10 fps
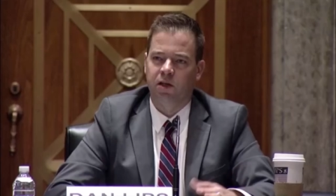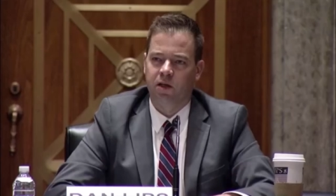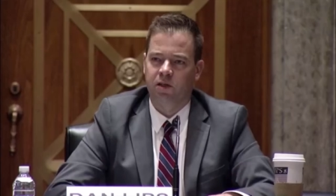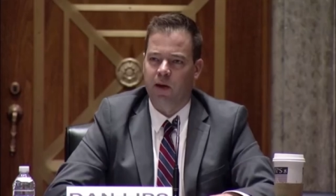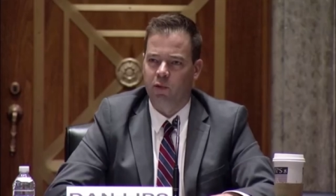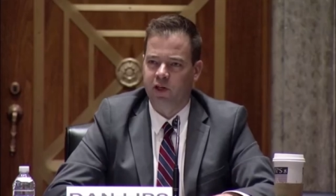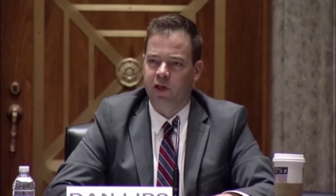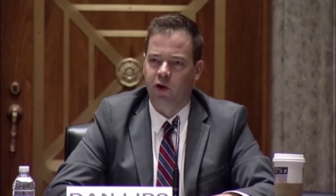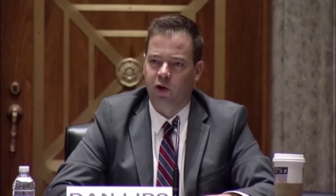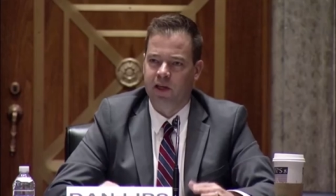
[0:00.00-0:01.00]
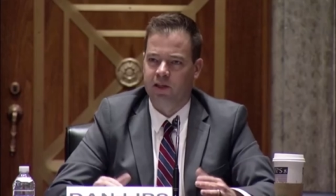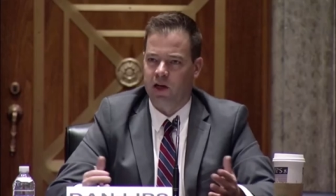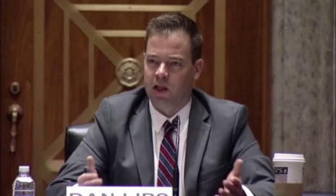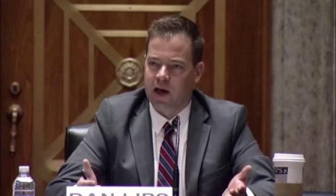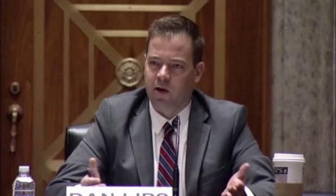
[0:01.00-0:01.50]
uh, cybersecurity is
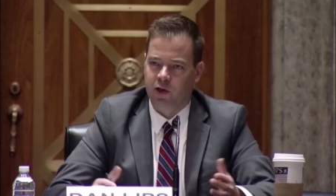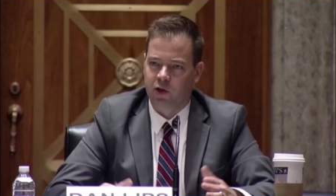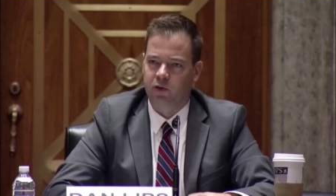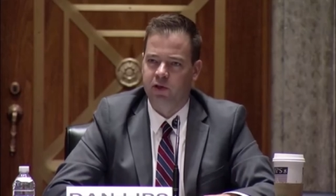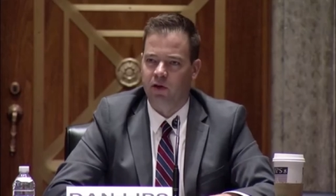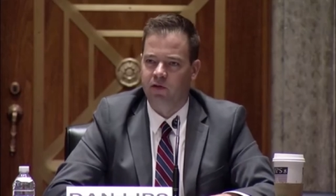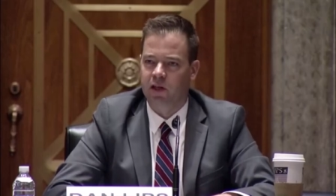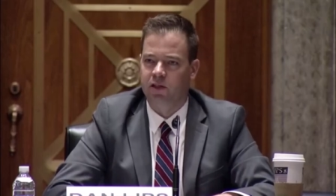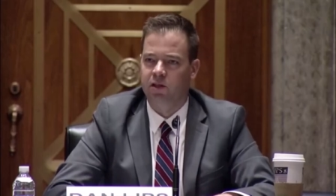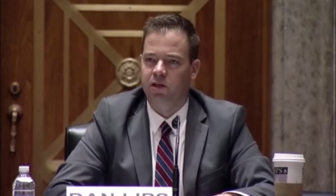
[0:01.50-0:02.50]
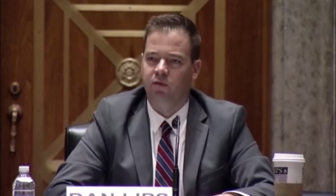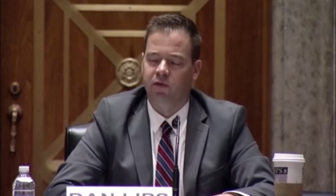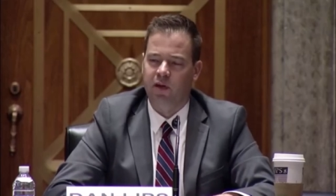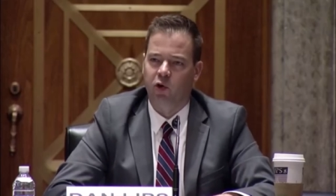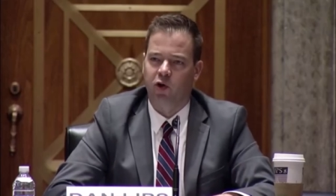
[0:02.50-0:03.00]
an allowed use of the existing
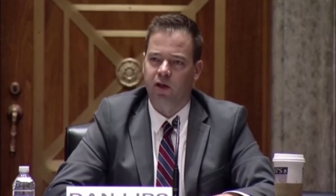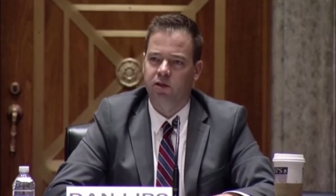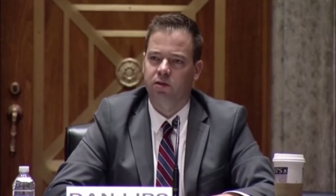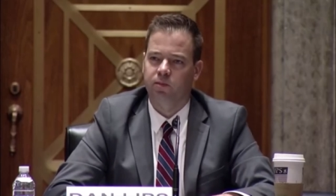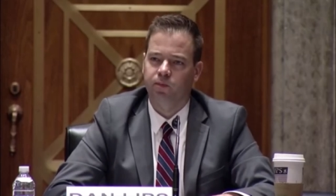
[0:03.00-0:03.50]
FEMA grants.